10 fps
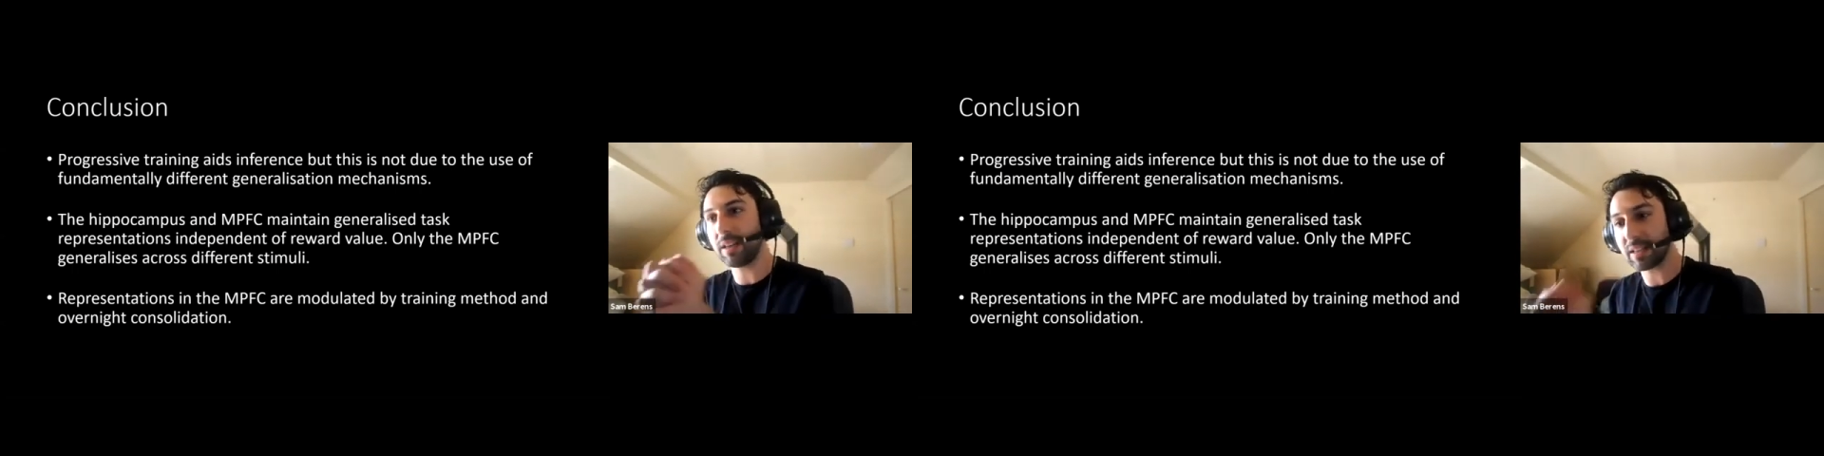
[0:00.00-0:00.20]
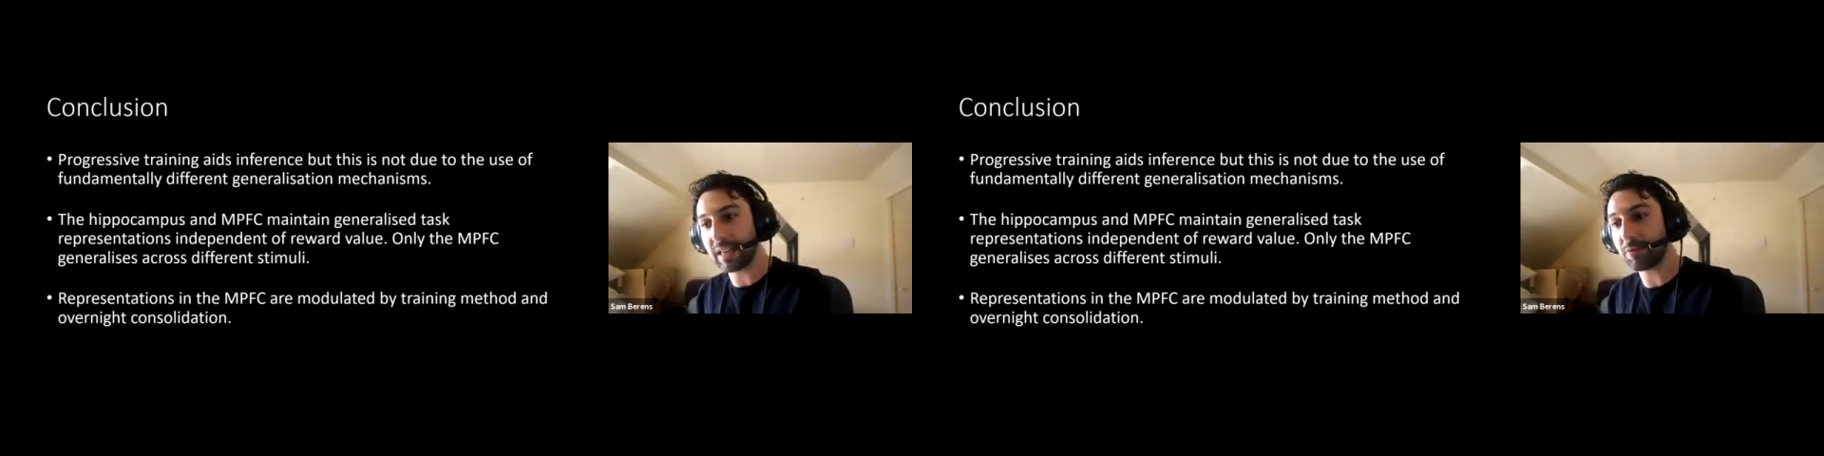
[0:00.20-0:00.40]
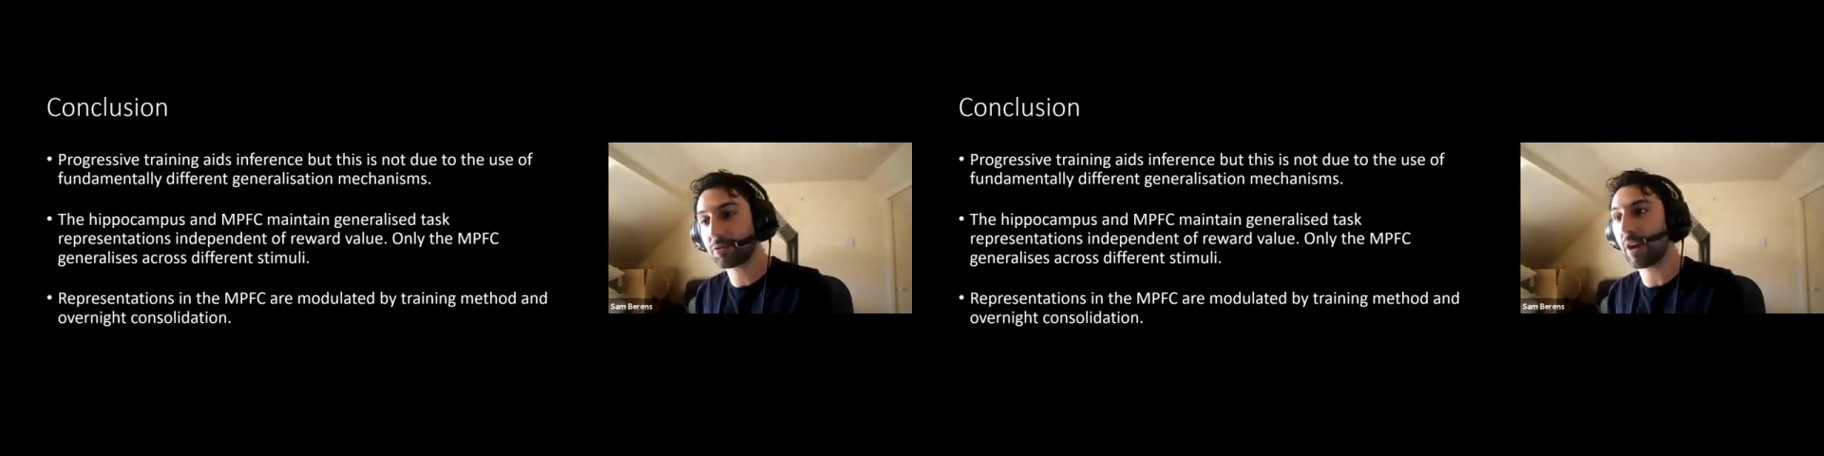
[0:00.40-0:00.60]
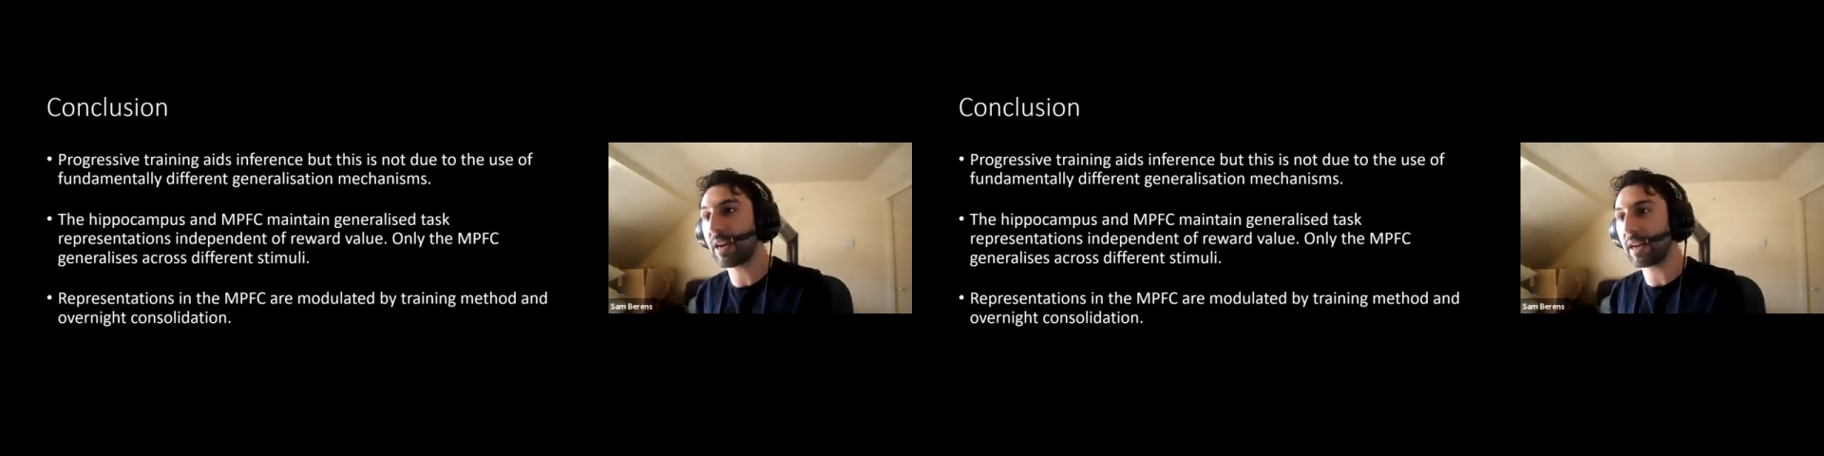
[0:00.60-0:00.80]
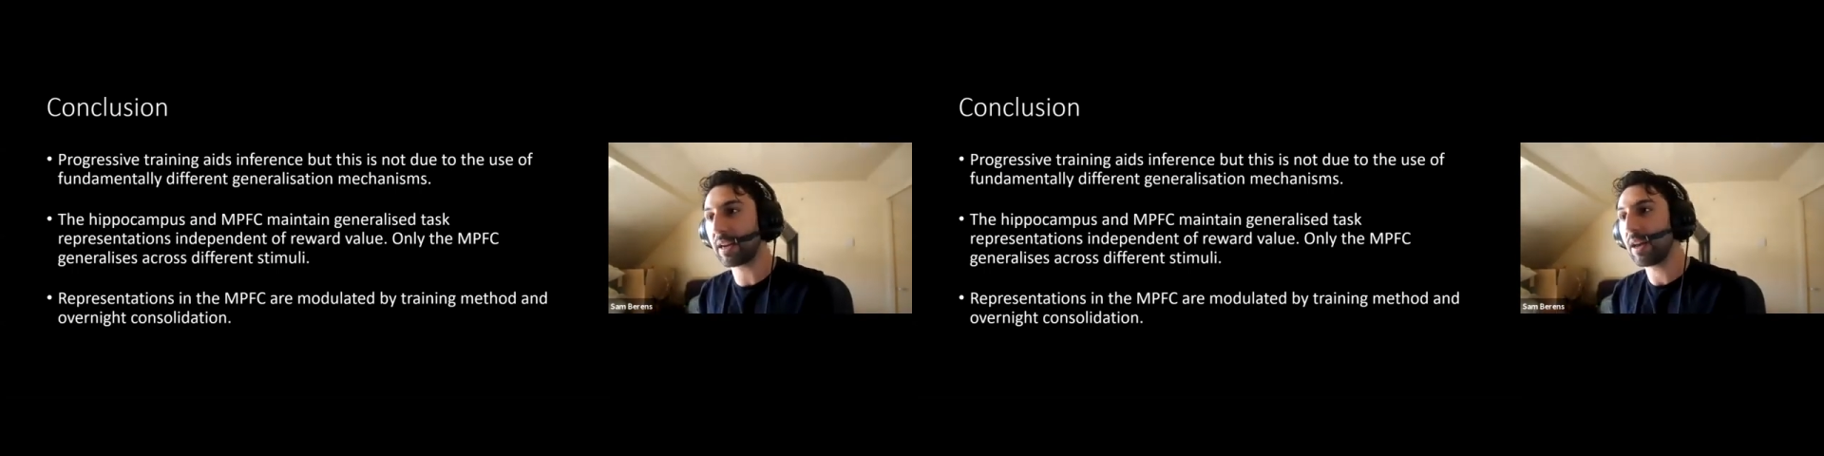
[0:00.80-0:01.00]
interleaved
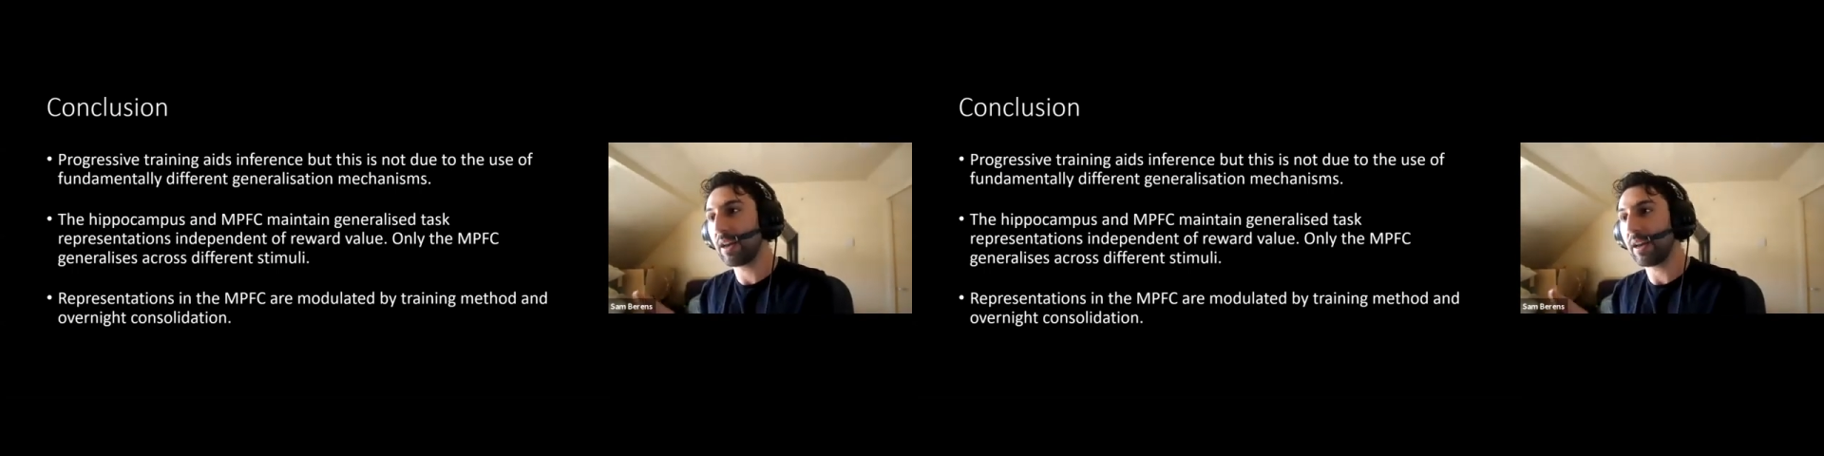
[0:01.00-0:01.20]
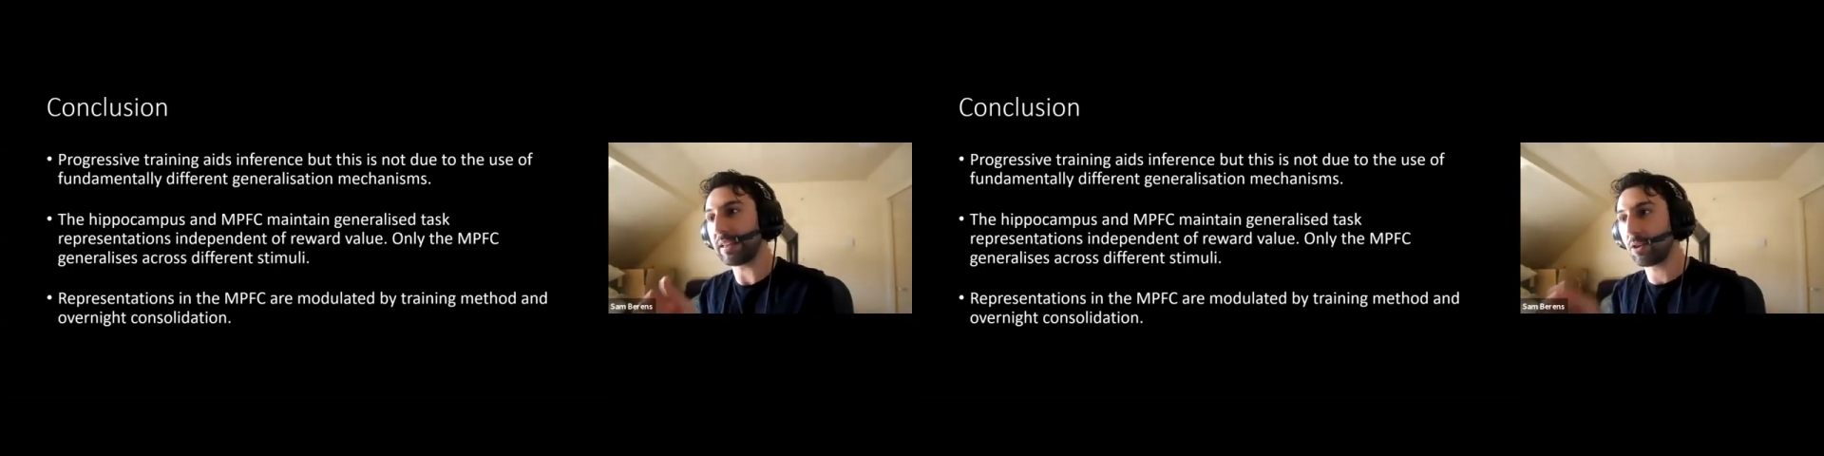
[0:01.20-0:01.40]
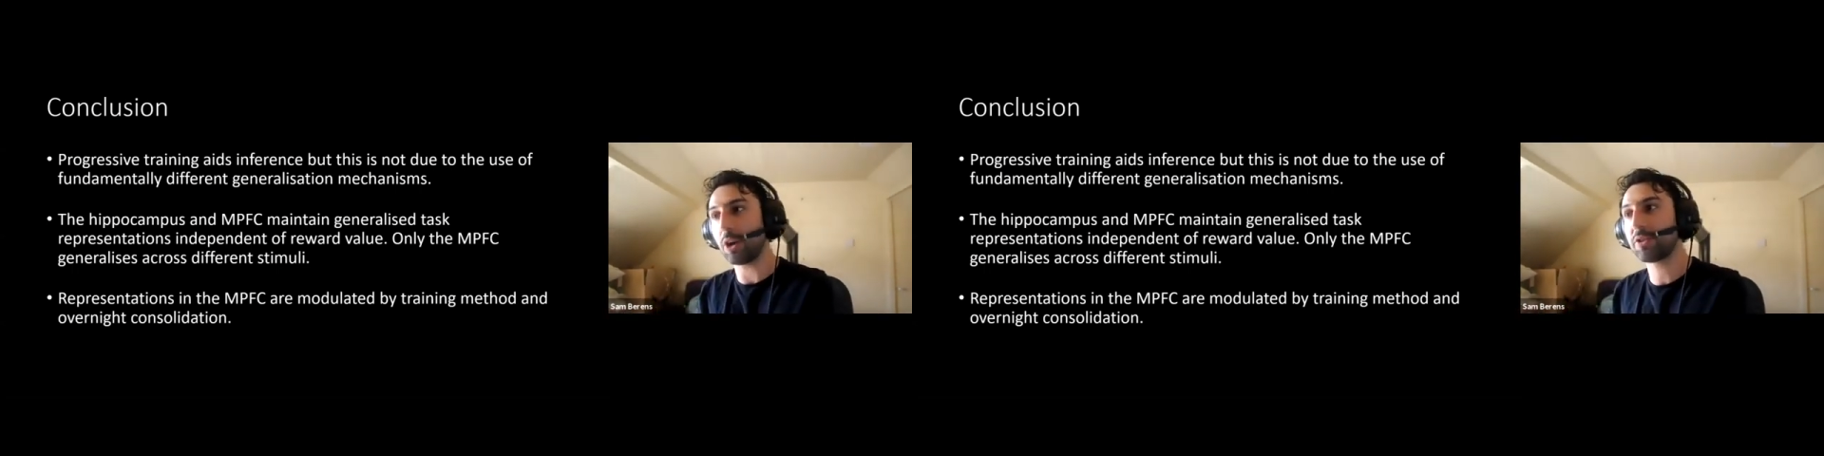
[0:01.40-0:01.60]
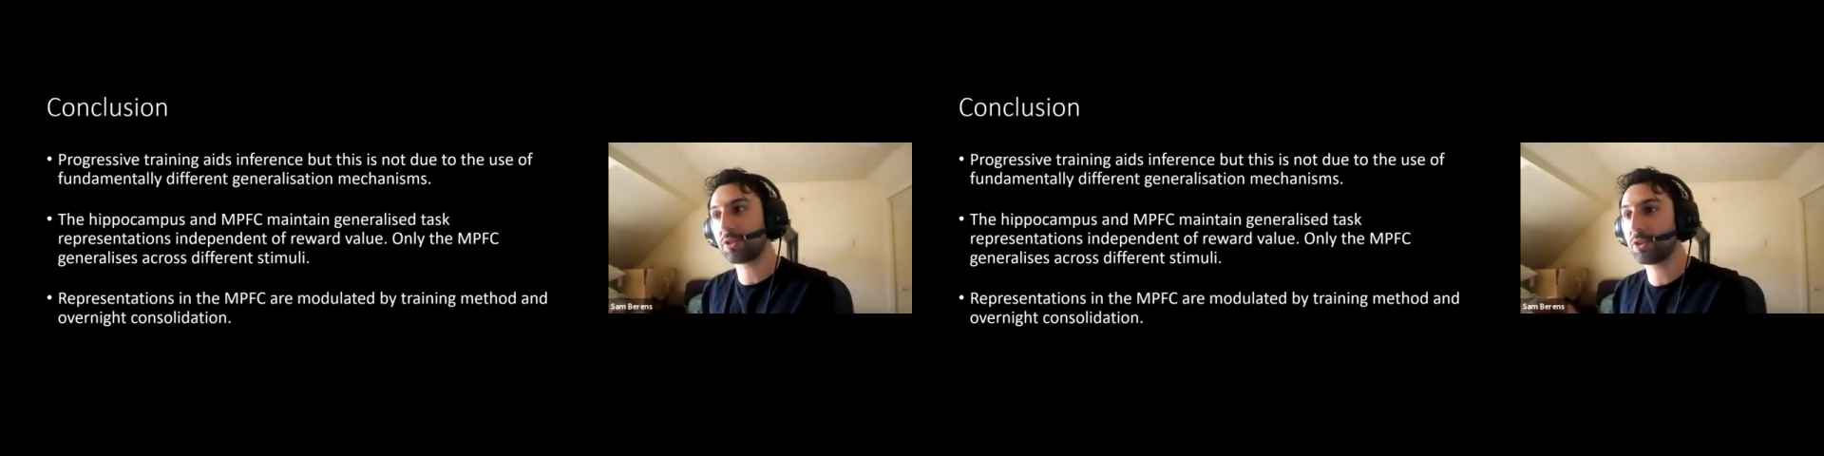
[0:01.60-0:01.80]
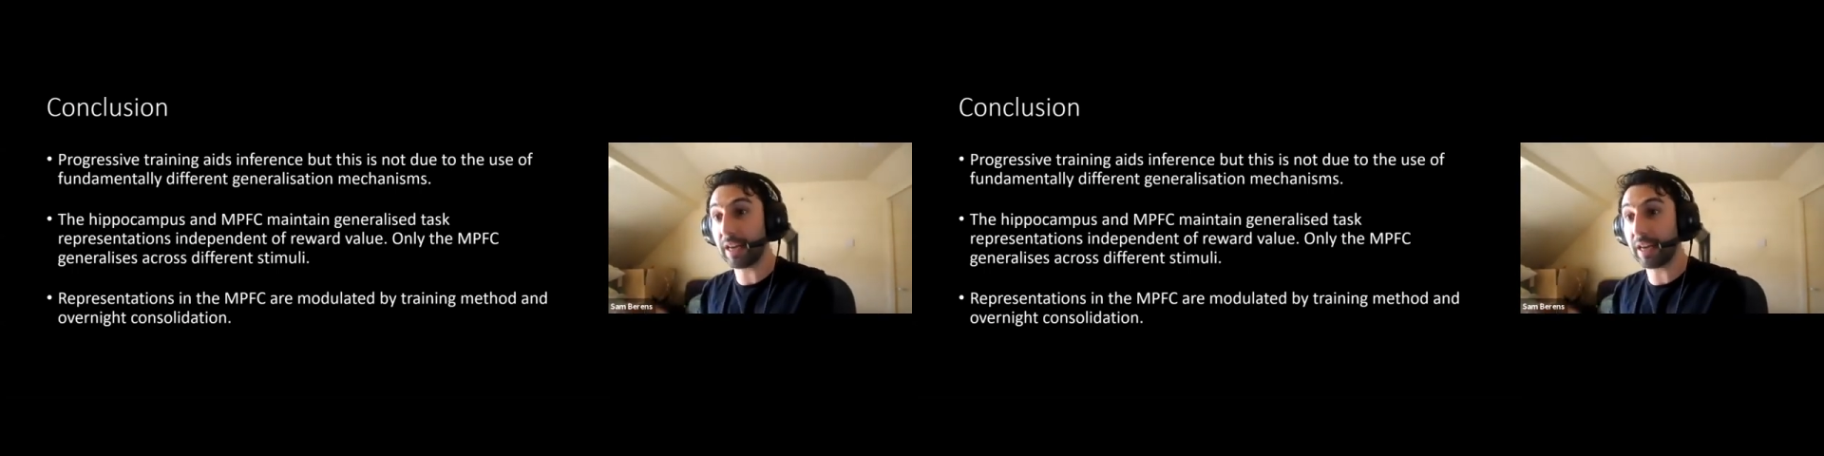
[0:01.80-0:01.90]
training is not,